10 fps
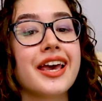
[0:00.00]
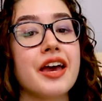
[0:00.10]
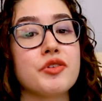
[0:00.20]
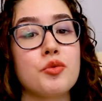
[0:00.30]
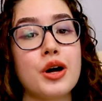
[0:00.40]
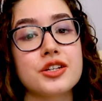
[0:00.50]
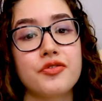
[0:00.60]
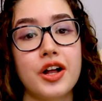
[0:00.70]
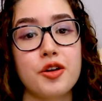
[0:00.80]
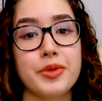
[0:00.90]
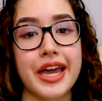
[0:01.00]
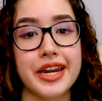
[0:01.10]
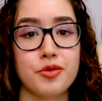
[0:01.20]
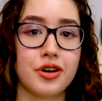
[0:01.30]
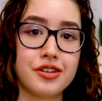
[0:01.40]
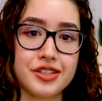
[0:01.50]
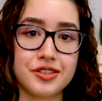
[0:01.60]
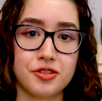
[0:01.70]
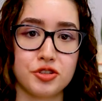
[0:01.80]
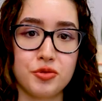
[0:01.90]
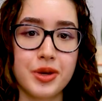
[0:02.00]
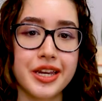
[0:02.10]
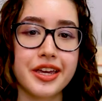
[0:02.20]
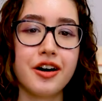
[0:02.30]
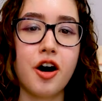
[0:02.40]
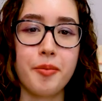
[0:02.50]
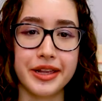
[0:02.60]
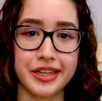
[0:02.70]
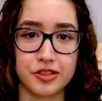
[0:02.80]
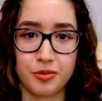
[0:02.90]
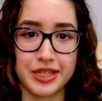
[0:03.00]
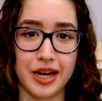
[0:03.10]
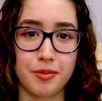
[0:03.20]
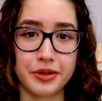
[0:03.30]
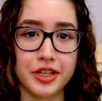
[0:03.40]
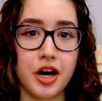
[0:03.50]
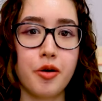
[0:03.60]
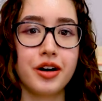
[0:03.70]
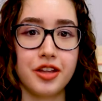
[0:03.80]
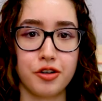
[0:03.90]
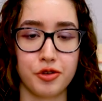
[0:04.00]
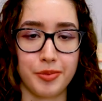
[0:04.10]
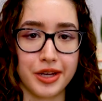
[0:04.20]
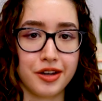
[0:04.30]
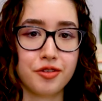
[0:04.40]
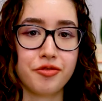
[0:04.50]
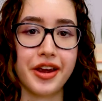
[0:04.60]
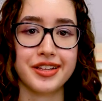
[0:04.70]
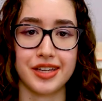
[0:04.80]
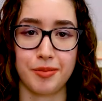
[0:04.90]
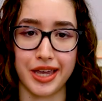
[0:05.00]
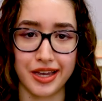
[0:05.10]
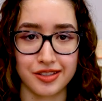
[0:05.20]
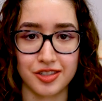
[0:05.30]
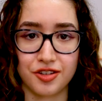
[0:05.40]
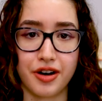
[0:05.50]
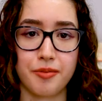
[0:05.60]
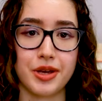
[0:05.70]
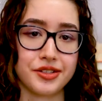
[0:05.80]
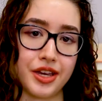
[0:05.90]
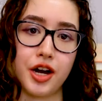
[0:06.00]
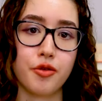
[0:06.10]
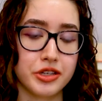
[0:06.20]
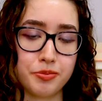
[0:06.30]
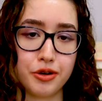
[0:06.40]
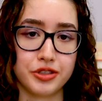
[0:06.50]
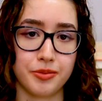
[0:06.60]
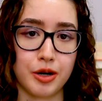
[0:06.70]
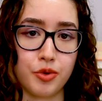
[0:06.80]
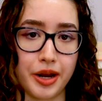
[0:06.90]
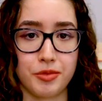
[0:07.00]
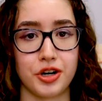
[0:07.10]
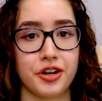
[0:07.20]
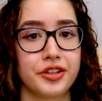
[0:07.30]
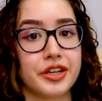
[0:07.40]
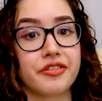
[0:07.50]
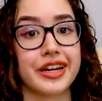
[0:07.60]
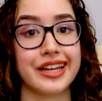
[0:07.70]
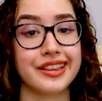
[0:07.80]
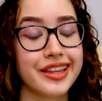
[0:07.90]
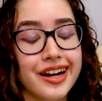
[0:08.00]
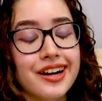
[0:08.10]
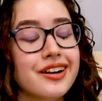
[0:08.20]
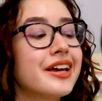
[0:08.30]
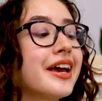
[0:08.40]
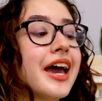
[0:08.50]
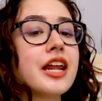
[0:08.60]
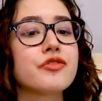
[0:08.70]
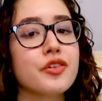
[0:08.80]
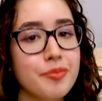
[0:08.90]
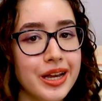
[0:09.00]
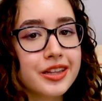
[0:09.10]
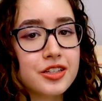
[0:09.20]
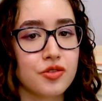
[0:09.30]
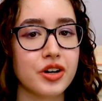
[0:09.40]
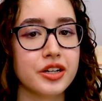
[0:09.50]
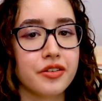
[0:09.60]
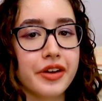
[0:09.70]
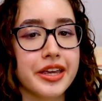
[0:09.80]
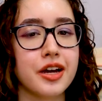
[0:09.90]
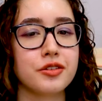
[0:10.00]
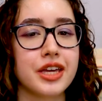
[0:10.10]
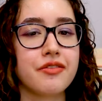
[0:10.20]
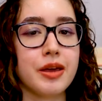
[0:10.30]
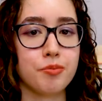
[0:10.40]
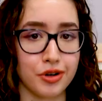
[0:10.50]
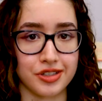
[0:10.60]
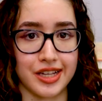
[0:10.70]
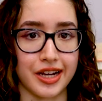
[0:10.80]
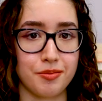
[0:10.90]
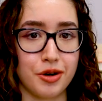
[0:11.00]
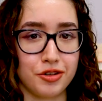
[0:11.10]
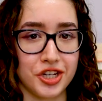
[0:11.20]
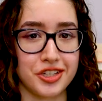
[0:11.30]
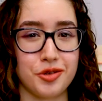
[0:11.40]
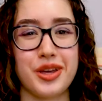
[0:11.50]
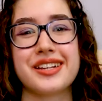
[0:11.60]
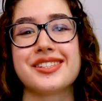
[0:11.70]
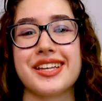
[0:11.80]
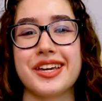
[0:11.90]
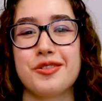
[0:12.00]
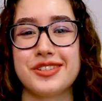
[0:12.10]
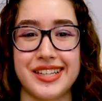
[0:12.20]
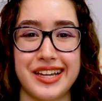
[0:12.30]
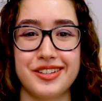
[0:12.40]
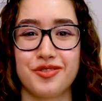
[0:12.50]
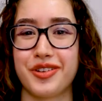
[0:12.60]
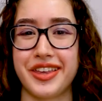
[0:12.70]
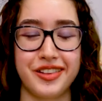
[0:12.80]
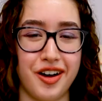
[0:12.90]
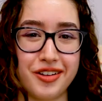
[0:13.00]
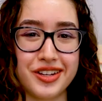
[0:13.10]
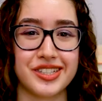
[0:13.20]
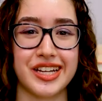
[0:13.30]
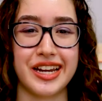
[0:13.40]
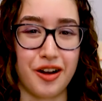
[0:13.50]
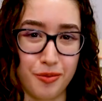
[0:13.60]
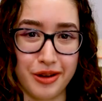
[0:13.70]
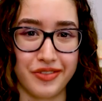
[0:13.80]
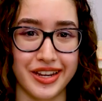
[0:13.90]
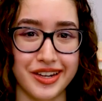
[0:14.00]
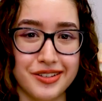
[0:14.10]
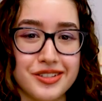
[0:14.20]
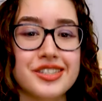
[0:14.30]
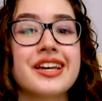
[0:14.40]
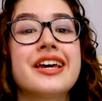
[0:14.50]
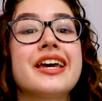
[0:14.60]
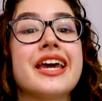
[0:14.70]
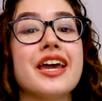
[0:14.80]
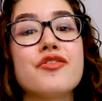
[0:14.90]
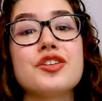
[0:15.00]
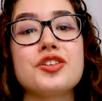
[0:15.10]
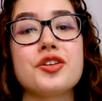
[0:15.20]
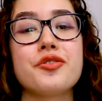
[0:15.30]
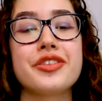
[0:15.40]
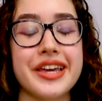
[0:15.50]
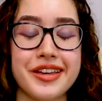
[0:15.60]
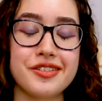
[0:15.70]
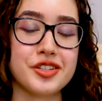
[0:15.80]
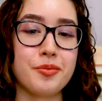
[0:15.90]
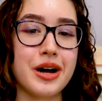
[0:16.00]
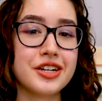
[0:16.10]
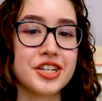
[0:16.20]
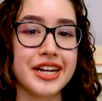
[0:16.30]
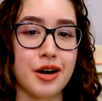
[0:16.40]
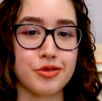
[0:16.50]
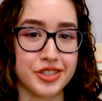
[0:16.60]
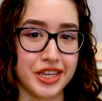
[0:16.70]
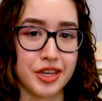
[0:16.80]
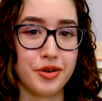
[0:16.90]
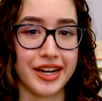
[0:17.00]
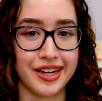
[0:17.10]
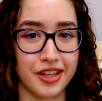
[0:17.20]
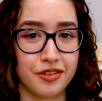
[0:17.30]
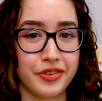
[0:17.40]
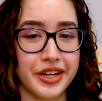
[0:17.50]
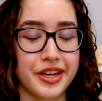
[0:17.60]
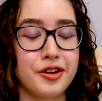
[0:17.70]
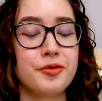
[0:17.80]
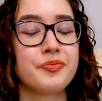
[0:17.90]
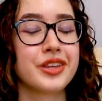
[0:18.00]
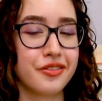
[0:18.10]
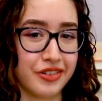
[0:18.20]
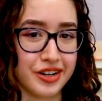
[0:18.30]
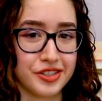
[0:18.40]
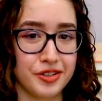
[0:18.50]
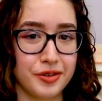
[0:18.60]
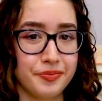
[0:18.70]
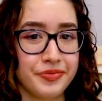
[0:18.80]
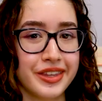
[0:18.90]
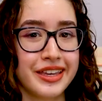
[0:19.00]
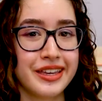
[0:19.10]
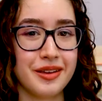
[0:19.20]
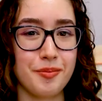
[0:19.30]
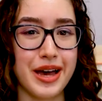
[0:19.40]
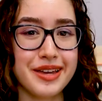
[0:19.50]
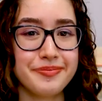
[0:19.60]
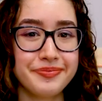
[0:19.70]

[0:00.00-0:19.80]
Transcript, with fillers: If you want to follow me anywhere else on social media, all my links will be down below, along with my Goodreads and my Instagram, because I always post about what I'm currently reading there. And if you've made it this far in the video, leave a book stack emoji so we can see who stays for the longest in all my videos. If you do, thank you much, and I will see you in another video very soon. Bye!